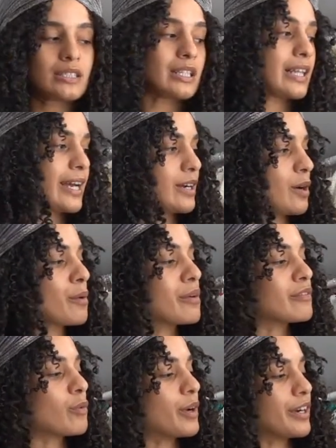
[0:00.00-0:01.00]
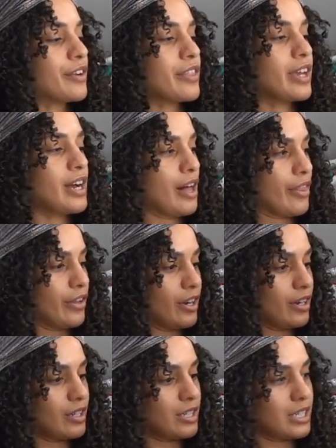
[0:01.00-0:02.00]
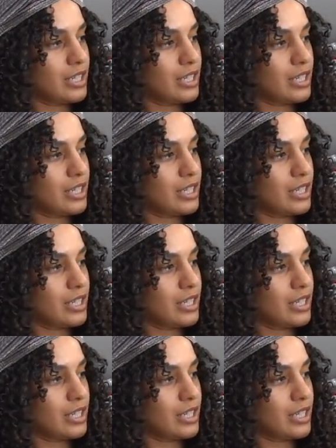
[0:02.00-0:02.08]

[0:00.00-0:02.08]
to let go of one or the other.